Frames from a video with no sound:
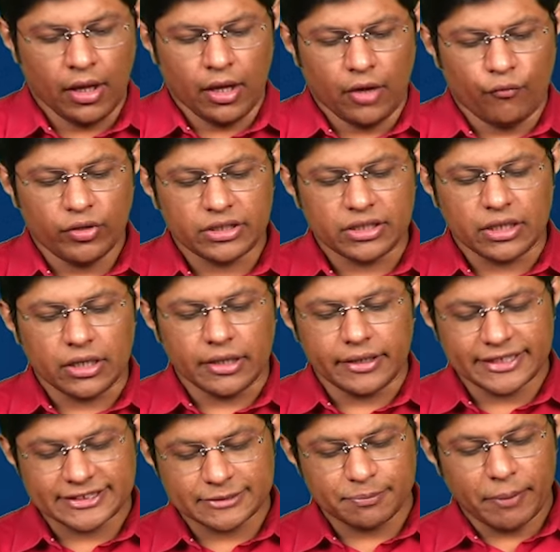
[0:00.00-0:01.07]
with
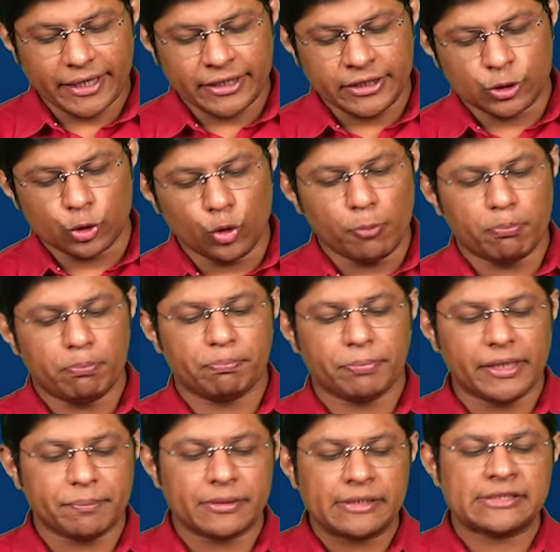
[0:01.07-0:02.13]
respect to
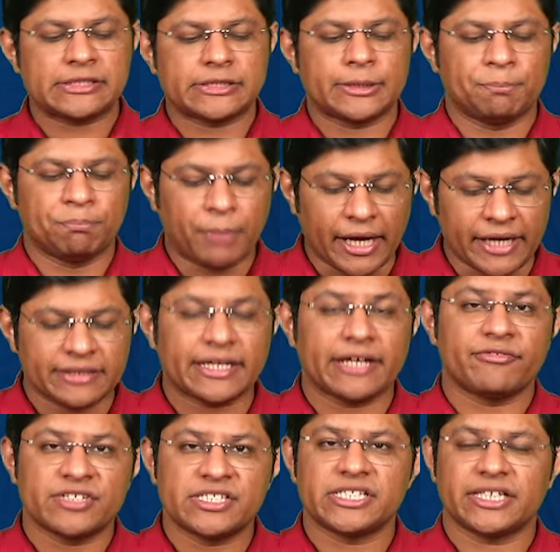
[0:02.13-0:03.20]
people's
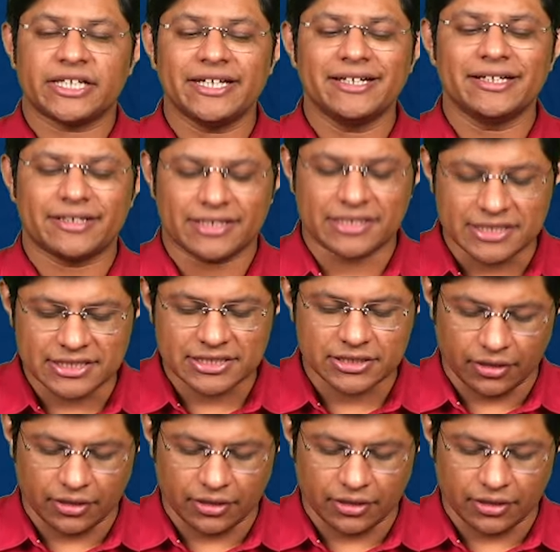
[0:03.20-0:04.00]
biodiversity register,